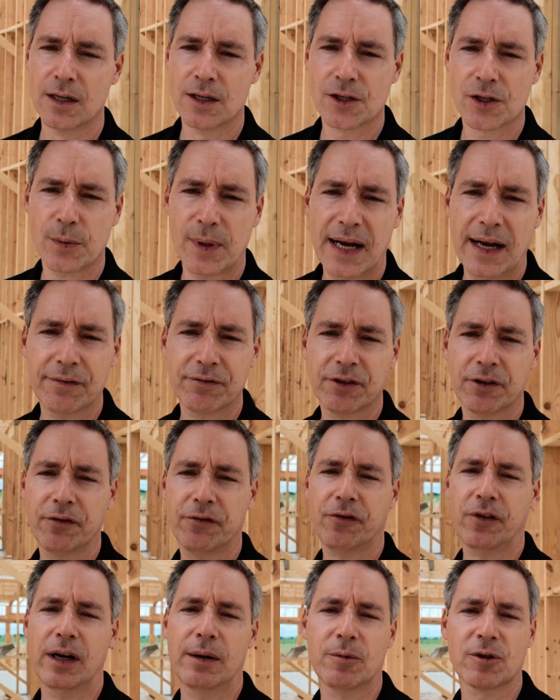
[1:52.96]
So after the
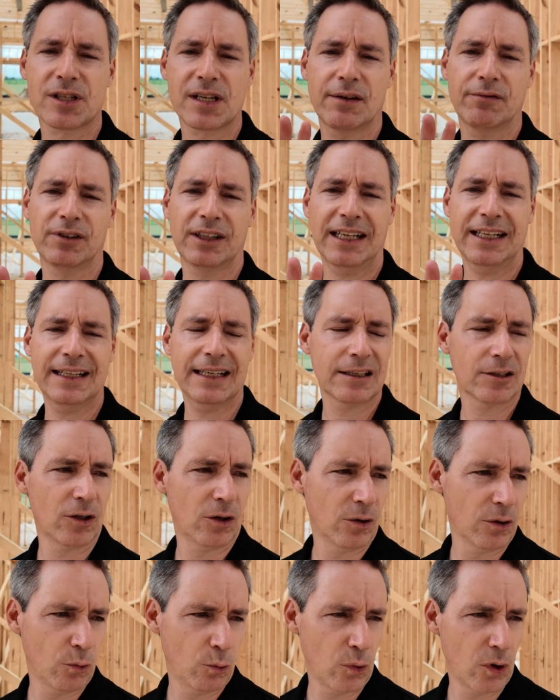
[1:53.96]
framers have laid out
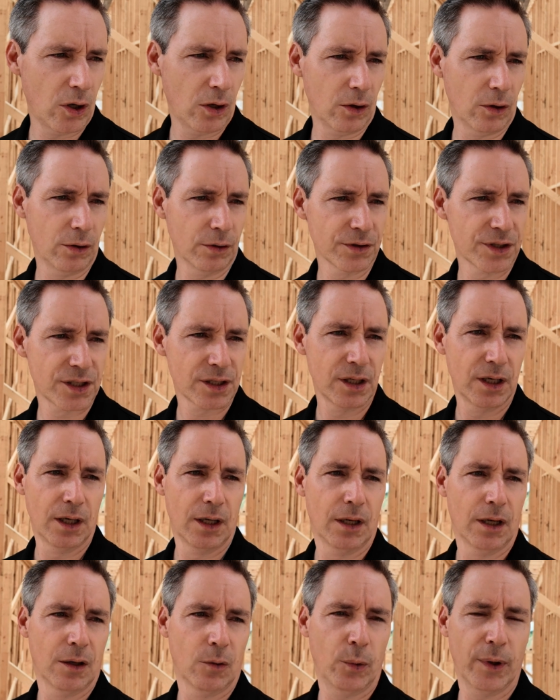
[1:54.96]
all the walls
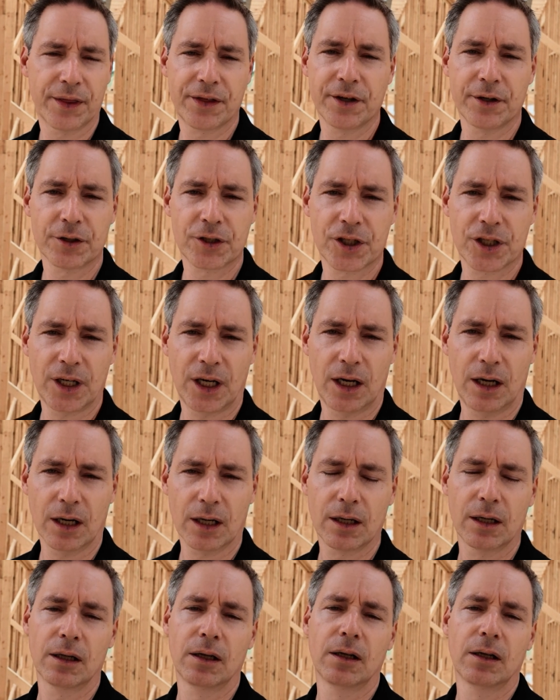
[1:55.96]
with their
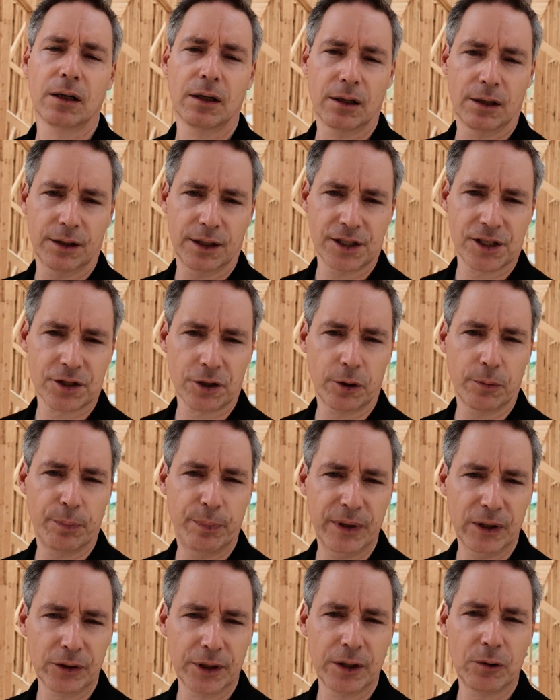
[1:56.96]
chalk, they
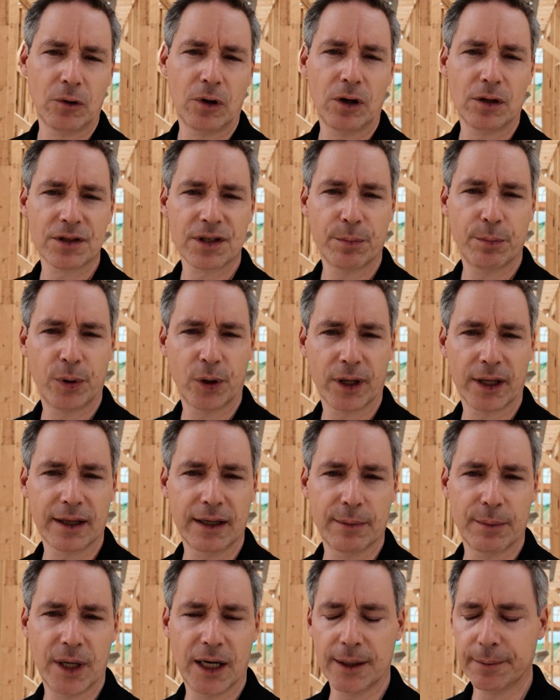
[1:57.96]
start building walls and putting
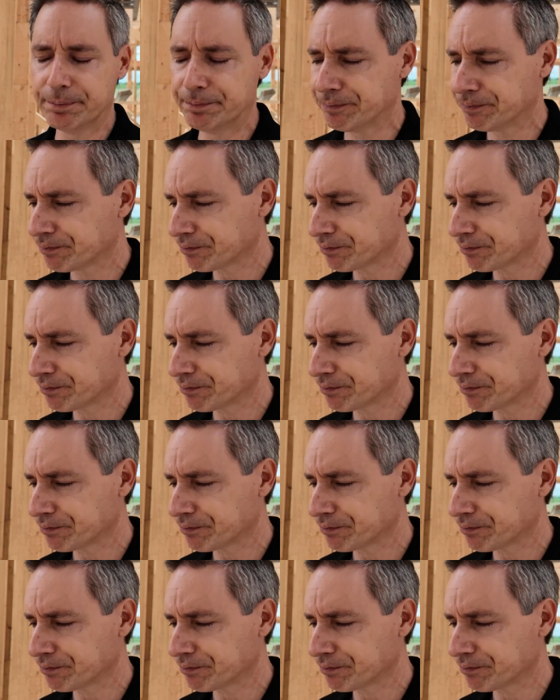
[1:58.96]
them up.